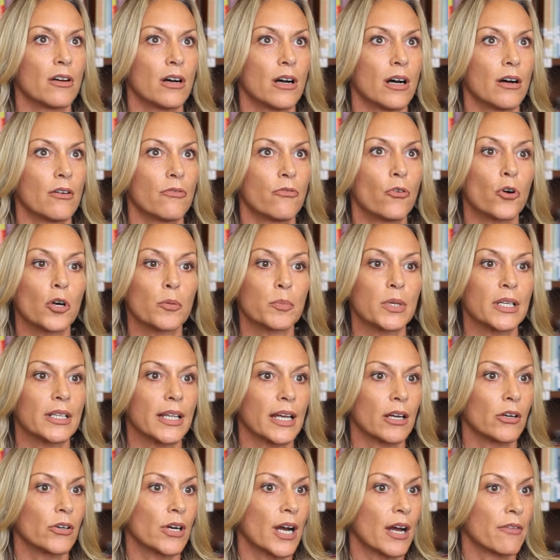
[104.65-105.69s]
formulate
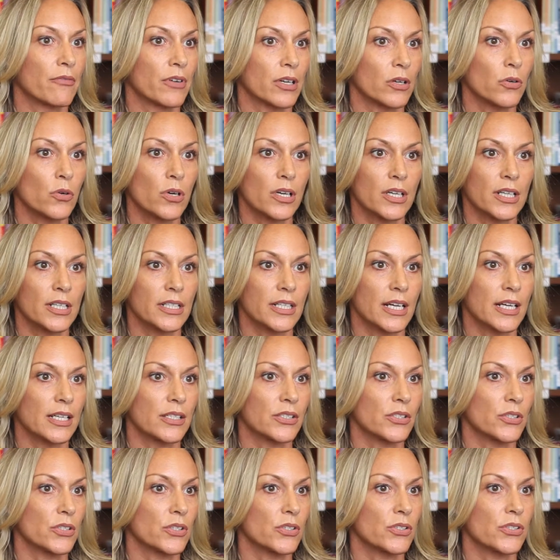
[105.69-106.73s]
graphic
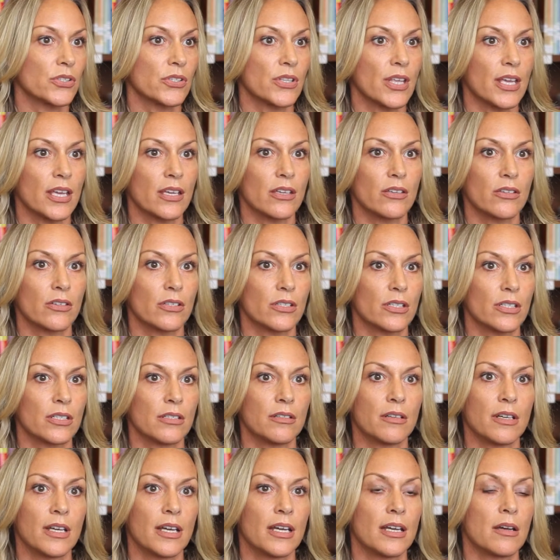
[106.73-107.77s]
organizers, they could
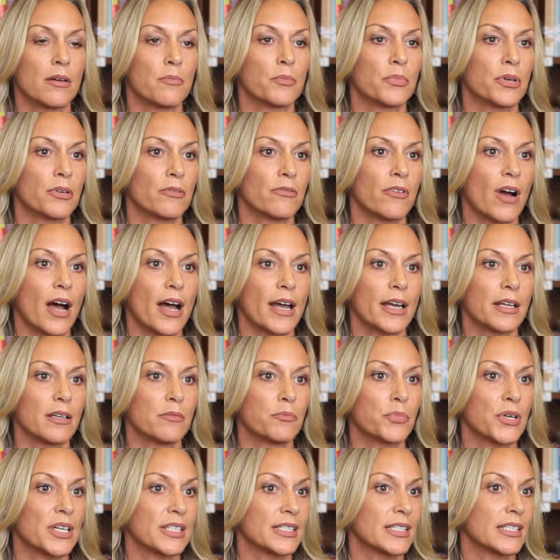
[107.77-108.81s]
provide
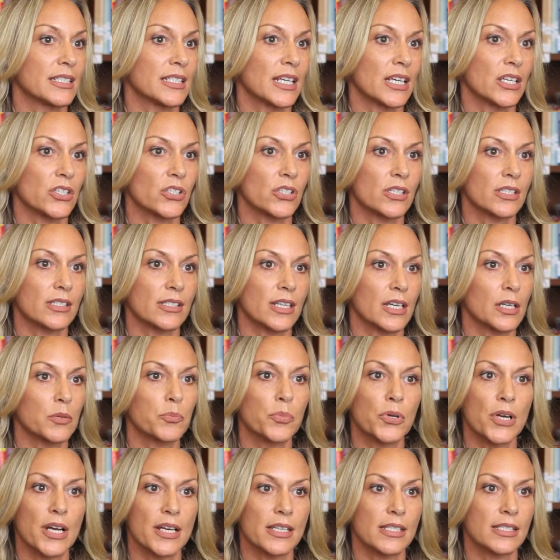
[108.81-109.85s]
presentations like
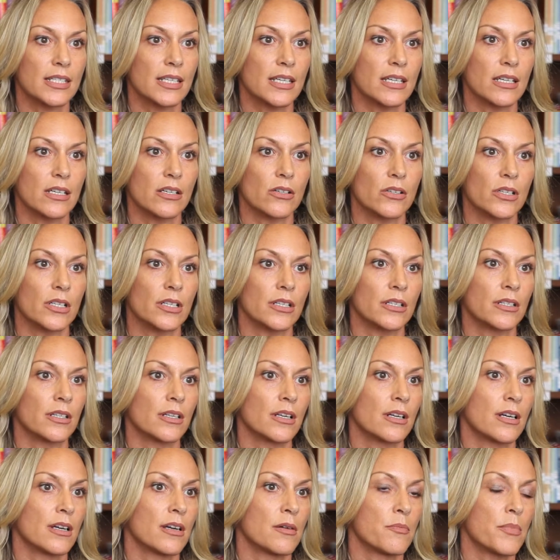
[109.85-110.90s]
Prezi or
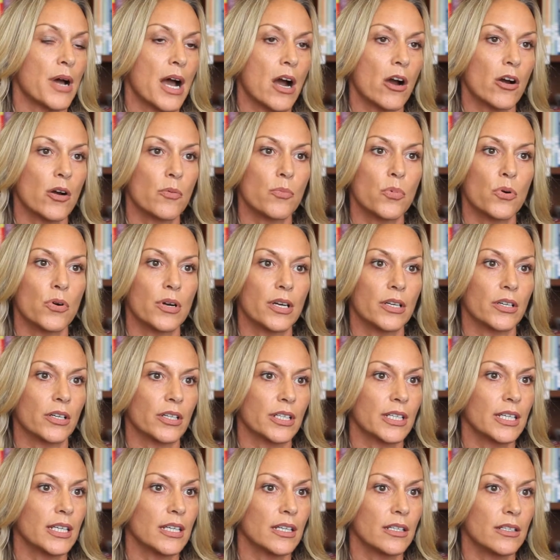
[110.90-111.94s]
PowerPoint or
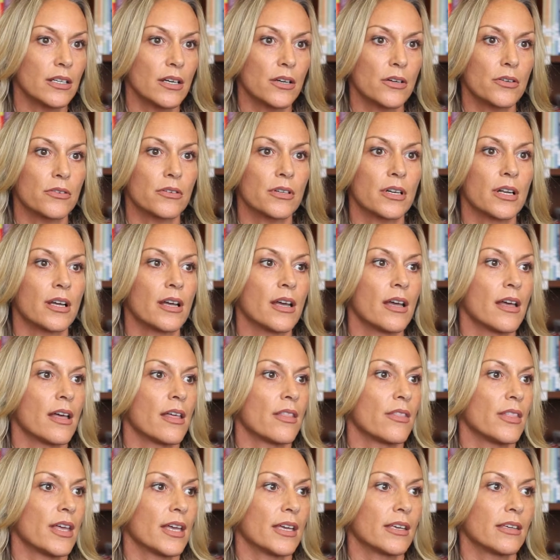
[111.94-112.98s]
Keynote,
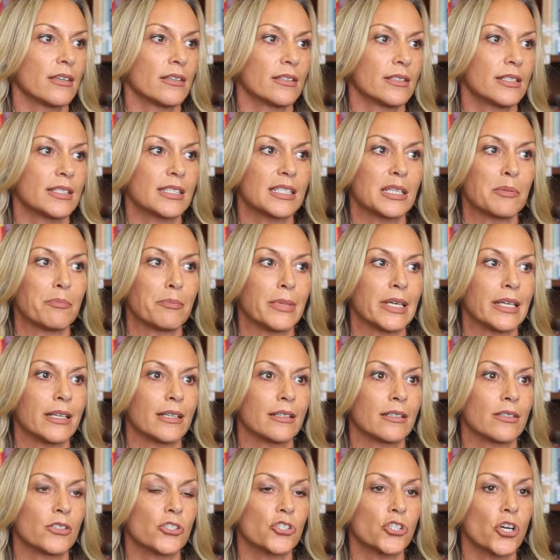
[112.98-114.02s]
they could submit
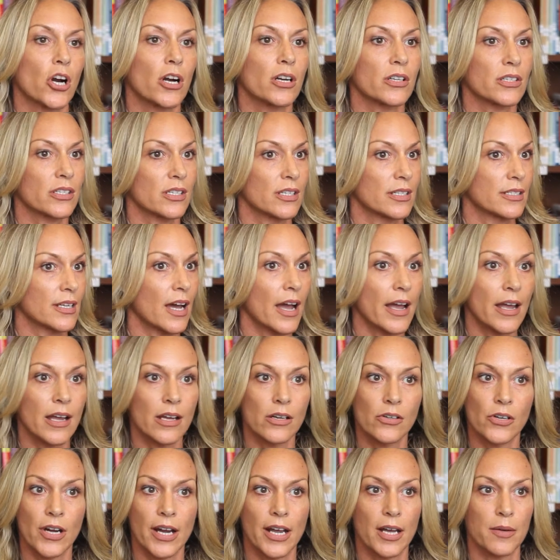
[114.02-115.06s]
charts and
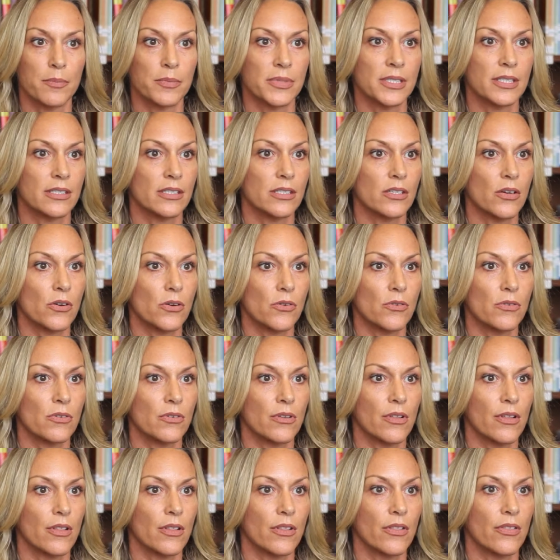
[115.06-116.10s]
diagrams. So
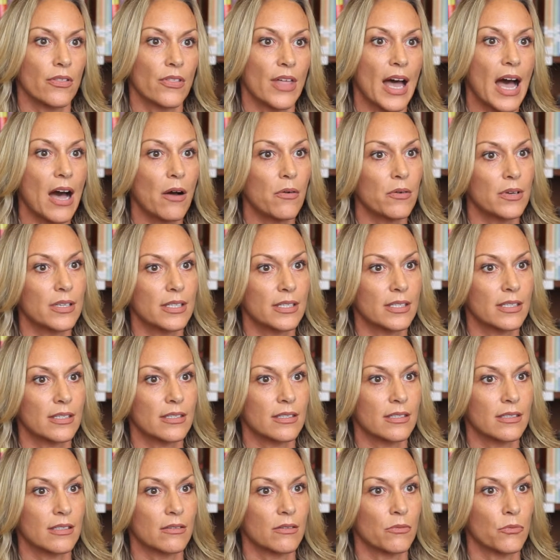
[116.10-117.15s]
that was
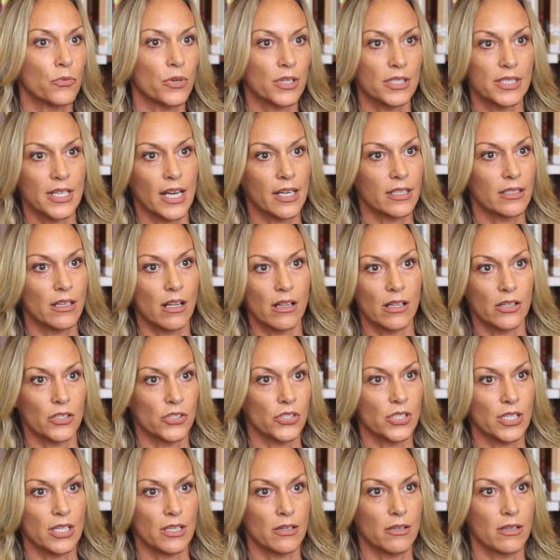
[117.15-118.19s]
where
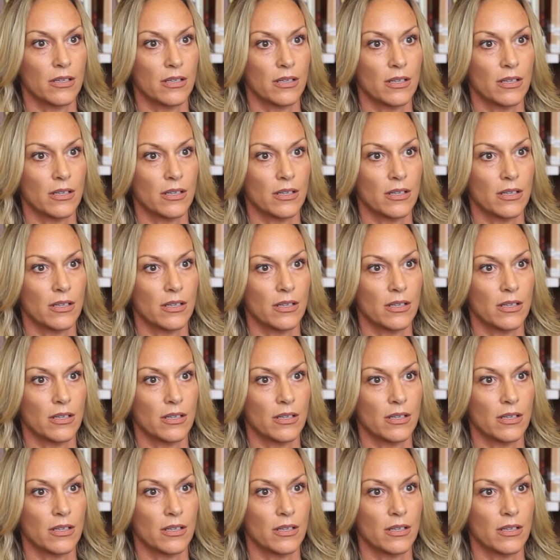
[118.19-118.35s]
technology